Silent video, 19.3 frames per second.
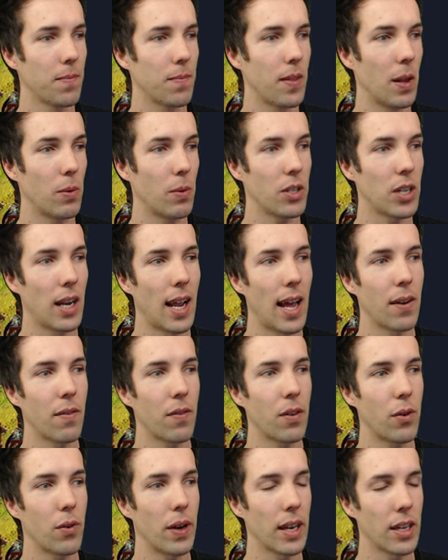There was a lot of
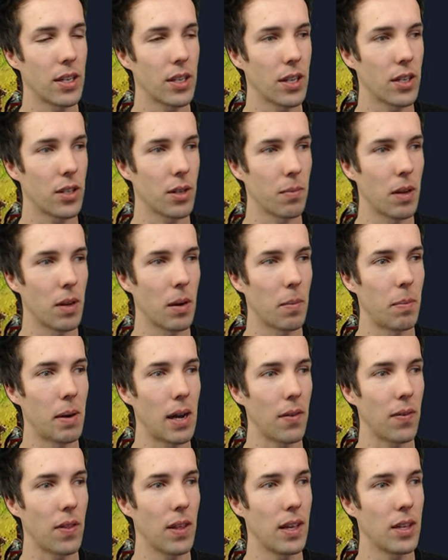criticism
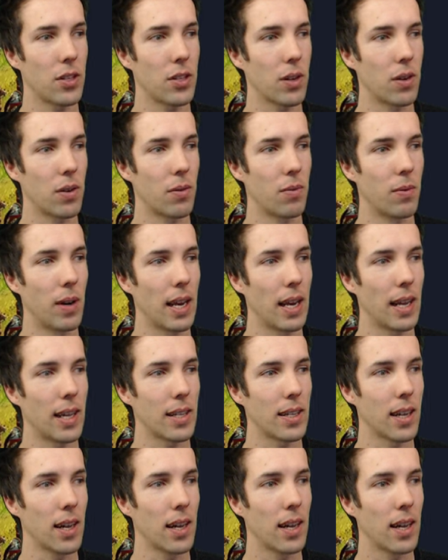about this on Reddit
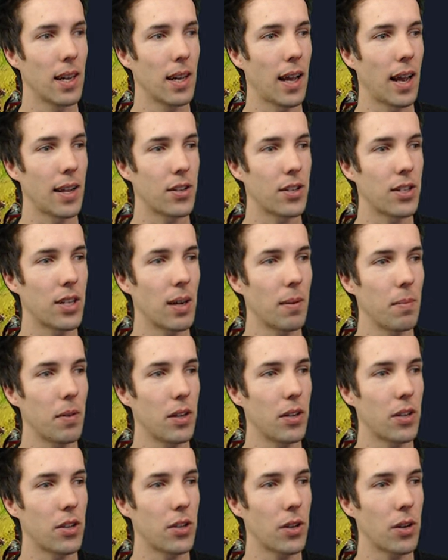and some
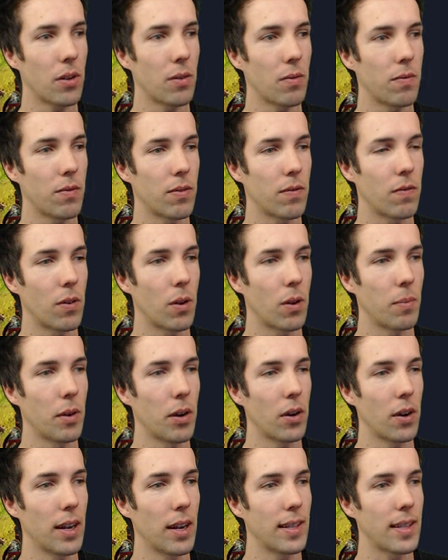concern from
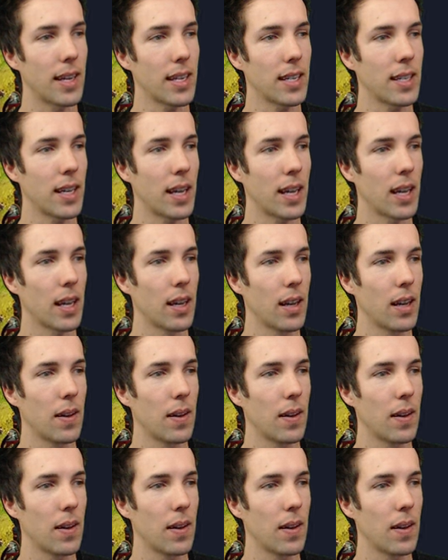early testing.